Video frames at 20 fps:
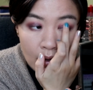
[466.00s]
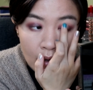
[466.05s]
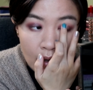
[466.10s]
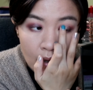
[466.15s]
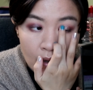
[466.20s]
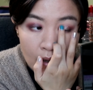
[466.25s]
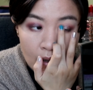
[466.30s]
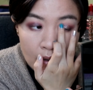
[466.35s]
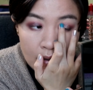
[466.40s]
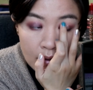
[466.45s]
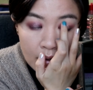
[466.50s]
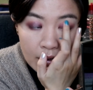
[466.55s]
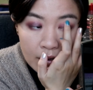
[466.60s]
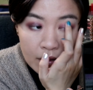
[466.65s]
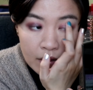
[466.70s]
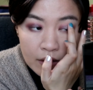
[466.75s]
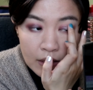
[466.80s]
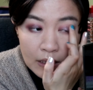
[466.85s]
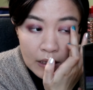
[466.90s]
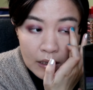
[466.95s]
And I
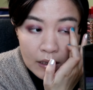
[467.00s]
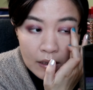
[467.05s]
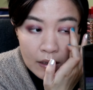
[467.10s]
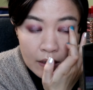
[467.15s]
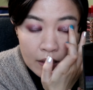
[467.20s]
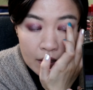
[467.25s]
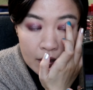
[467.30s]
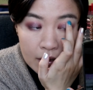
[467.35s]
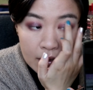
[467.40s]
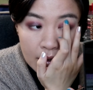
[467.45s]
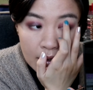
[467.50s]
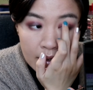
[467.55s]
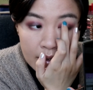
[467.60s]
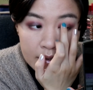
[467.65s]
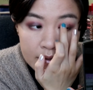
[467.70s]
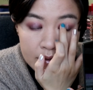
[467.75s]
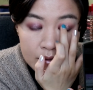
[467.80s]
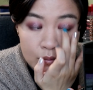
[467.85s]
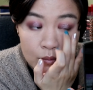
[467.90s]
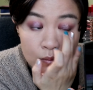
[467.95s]
think
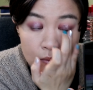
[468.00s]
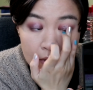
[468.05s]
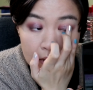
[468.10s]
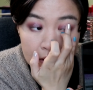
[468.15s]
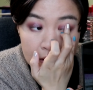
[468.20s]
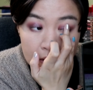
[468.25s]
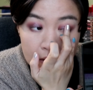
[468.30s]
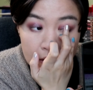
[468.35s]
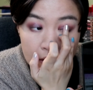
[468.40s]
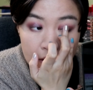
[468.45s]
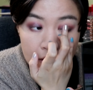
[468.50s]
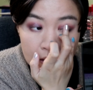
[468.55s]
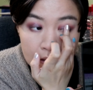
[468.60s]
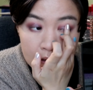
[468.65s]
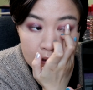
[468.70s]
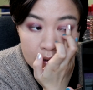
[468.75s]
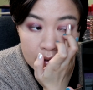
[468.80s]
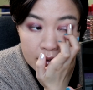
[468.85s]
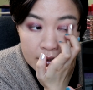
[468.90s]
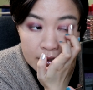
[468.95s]
this one
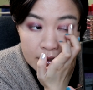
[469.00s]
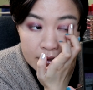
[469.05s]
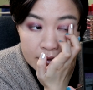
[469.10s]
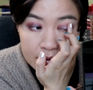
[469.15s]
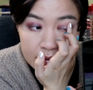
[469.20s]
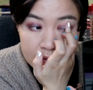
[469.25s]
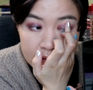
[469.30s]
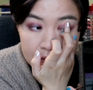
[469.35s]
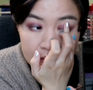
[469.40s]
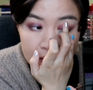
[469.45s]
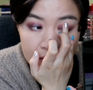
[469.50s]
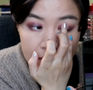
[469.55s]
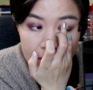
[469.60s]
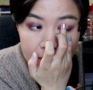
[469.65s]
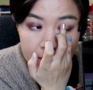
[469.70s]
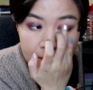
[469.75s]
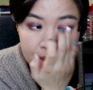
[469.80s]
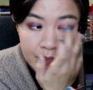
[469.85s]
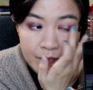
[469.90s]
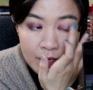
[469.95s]
is
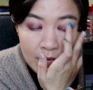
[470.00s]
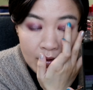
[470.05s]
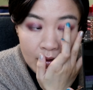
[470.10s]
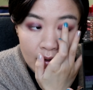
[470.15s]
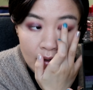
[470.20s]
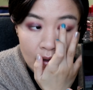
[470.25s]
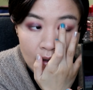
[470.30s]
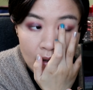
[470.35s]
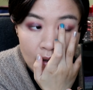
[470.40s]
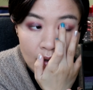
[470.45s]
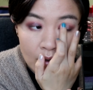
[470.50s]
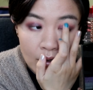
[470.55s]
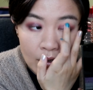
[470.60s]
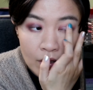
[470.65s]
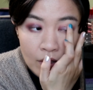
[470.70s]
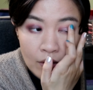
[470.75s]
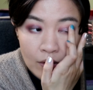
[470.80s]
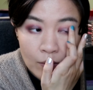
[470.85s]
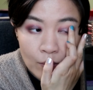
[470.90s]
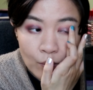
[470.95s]
the
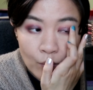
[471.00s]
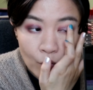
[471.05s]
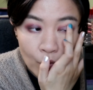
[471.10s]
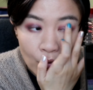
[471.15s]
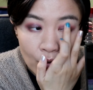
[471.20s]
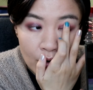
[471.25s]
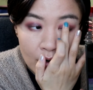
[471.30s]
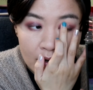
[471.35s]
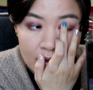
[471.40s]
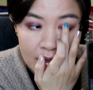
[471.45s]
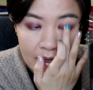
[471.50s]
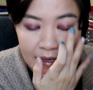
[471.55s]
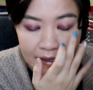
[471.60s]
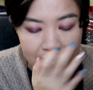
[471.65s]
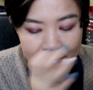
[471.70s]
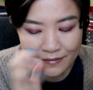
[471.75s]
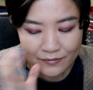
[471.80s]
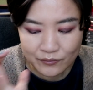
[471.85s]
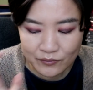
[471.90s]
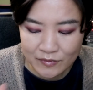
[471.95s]
more
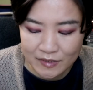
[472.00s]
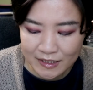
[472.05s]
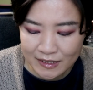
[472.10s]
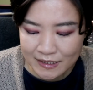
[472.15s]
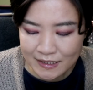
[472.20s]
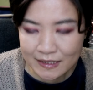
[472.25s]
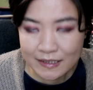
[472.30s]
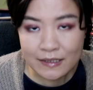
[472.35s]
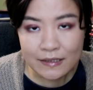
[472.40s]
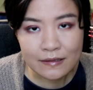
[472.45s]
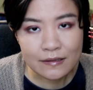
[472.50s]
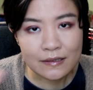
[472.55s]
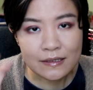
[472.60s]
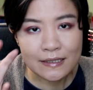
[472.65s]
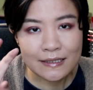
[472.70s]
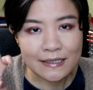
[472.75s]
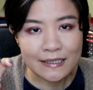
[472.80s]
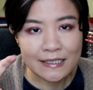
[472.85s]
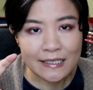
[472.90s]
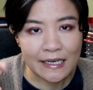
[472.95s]
like
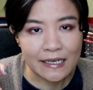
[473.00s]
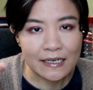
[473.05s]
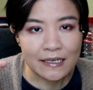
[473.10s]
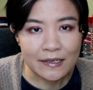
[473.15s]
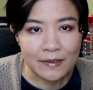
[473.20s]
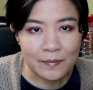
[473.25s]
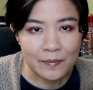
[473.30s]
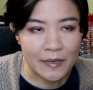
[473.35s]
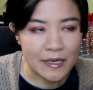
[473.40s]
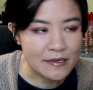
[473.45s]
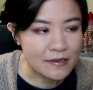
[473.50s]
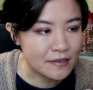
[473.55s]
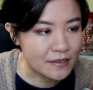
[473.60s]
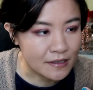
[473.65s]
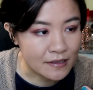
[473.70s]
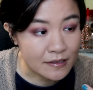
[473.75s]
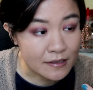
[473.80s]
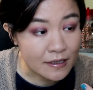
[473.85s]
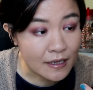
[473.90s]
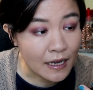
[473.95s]
daily
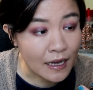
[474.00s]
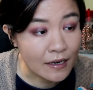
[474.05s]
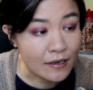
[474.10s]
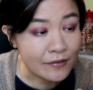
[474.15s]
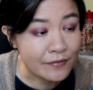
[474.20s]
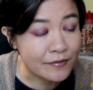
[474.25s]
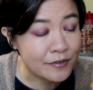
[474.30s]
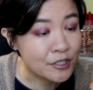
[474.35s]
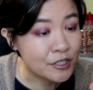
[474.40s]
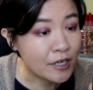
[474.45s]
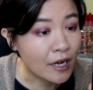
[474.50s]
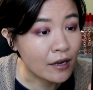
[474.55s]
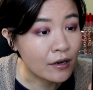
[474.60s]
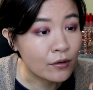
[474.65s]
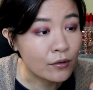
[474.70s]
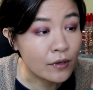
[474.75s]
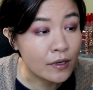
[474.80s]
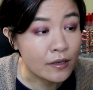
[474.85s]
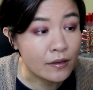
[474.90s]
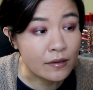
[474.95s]
basis kind of
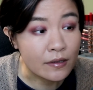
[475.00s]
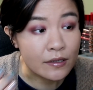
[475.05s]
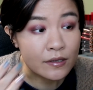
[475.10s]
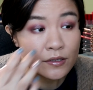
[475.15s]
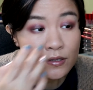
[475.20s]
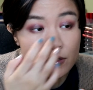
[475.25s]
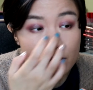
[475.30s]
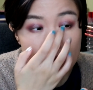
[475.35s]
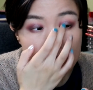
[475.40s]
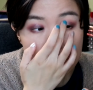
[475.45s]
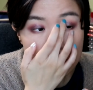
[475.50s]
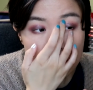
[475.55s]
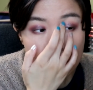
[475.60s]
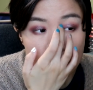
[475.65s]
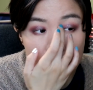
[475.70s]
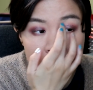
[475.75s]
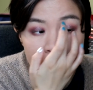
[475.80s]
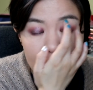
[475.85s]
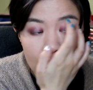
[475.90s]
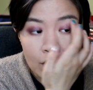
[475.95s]
shadow in this
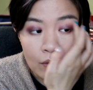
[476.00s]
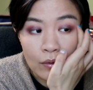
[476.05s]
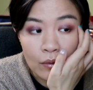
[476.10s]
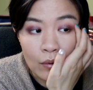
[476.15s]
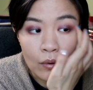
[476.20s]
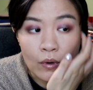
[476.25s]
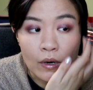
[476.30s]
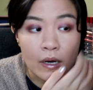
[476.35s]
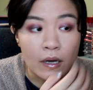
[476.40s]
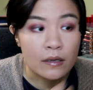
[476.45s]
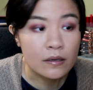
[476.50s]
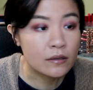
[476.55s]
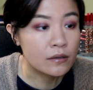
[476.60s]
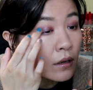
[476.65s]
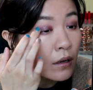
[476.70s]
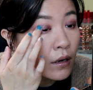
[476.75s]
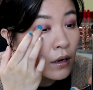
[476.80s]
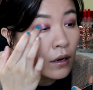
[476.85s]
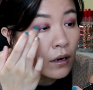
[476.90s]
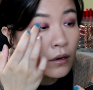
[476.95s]
quad.
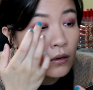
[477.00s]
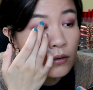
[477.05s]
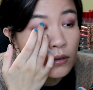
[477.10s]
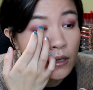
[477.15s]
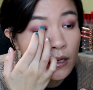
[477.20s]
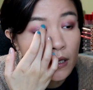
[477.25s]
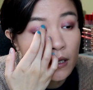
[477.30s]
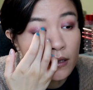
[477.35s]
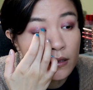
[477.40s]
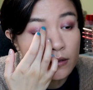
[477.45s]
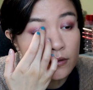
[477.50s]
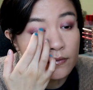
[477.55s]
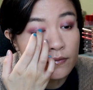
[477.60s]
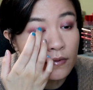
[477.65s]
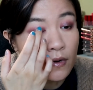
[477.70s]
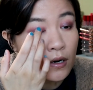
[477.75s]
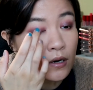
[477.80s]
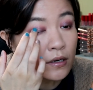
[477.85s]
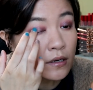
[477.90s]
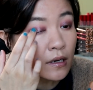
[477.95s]
Okay, it's
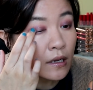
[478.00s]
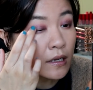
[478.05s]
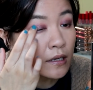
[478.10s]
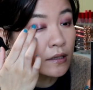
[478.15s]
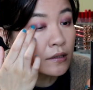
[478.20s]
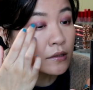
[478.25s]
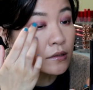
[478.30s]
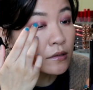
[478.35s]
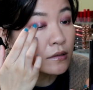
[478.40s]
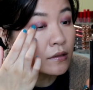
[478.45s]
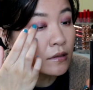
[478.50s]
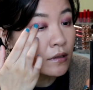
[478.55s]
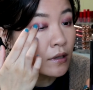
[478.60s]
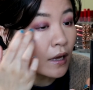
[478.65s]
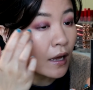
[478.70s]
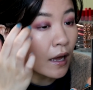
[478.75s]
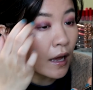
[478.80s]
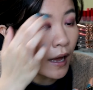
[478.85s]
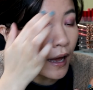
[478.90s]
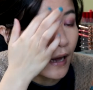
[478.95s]
very nice.
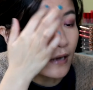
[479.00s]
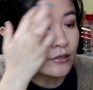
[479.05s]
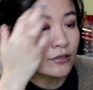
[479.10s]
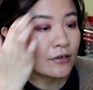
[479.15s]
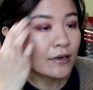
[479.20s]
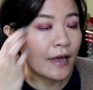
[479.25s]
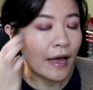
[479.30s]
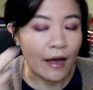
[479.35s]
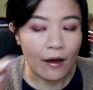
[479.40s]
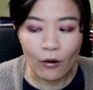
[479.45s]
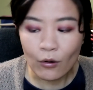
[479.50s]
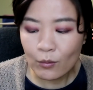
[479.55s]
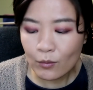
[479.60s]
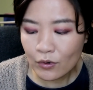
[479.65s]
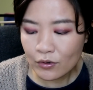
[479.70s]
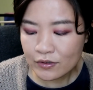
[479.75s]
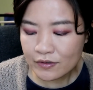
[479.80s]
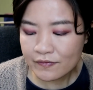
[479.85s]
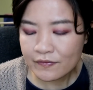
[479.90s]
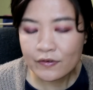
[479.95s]
Actually, I
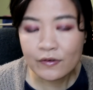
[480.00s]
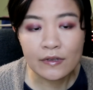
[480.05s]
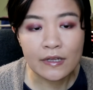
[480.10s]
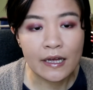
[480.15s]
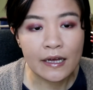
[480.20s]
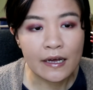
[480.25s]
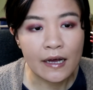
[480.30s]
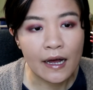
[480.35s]
almost feel like